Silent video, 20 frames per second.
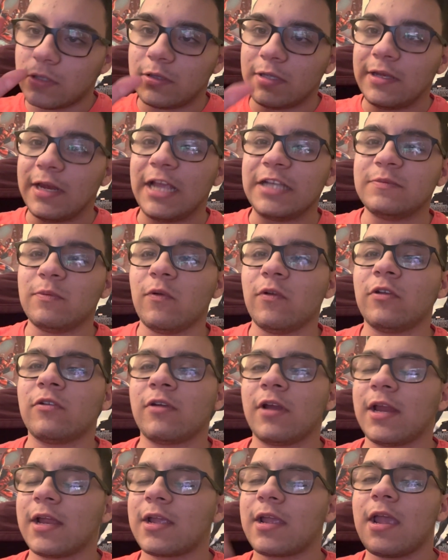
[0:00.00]
Teenage Movie
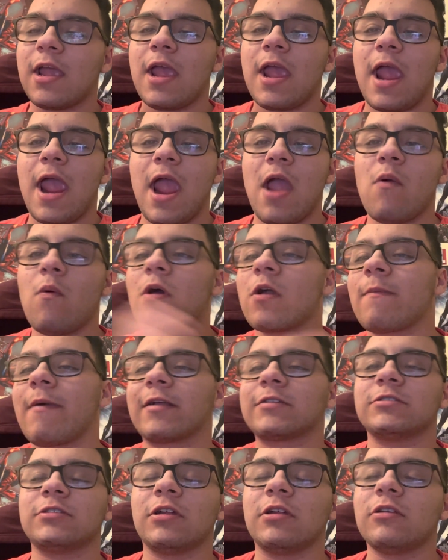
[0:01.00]
Critic. And welcome
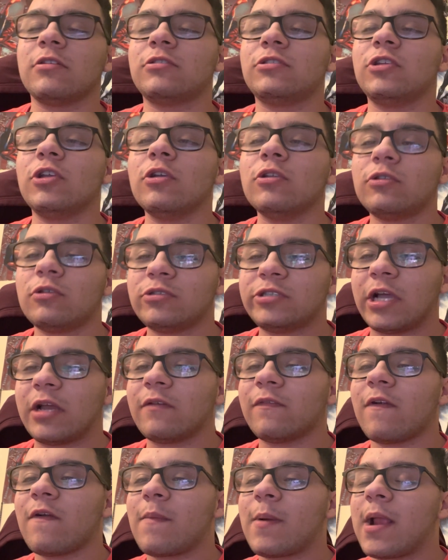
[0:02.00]
back to another YouTube channel
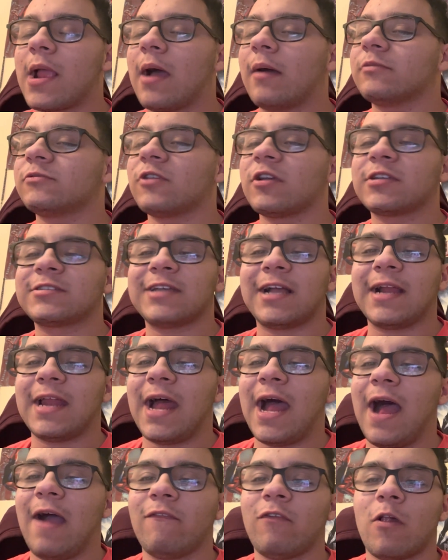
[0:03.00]
everybody, I'm so excited to
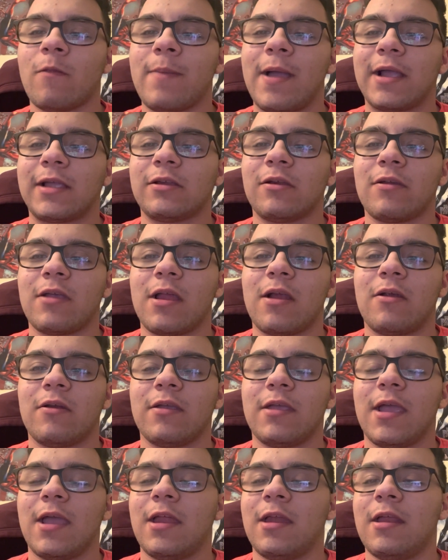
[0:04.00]
have y'all back together
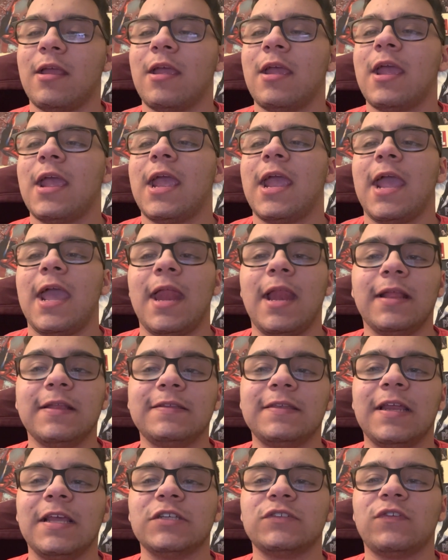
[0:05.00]
again. And in
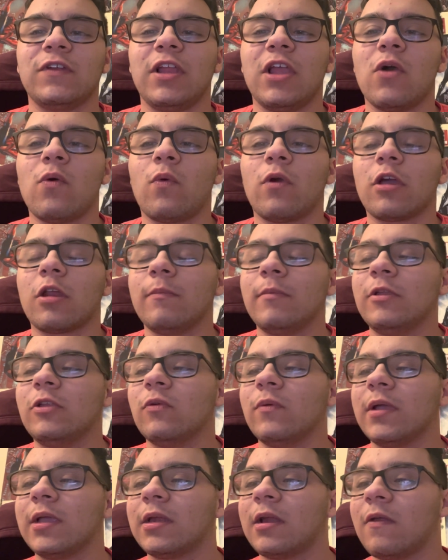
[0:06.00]
today's video, we're going to be
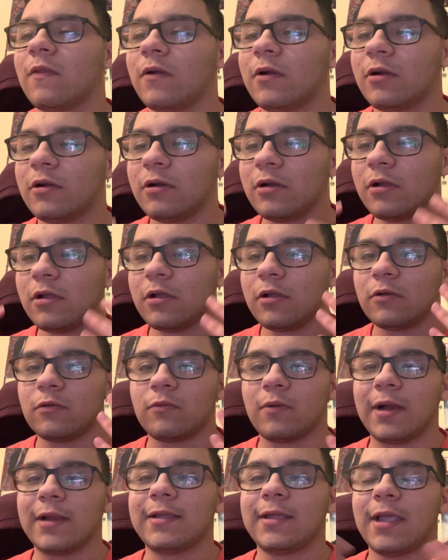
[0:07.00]
doing another
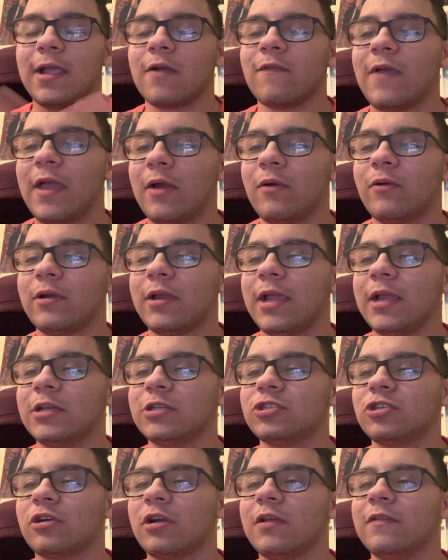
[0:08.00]
ranking of Henry
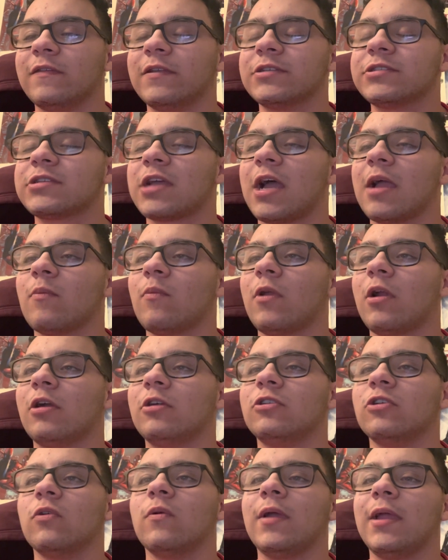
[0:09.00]
Danger, and this time we are
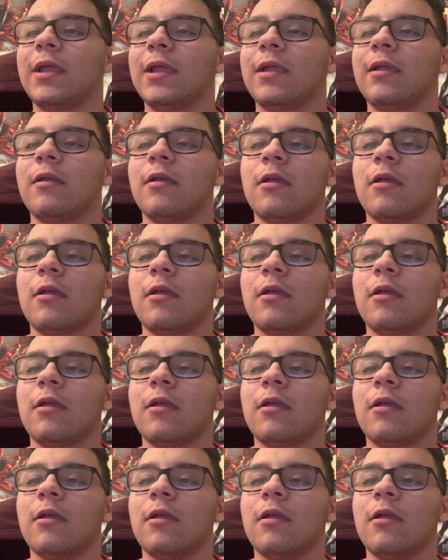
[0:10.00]
doing,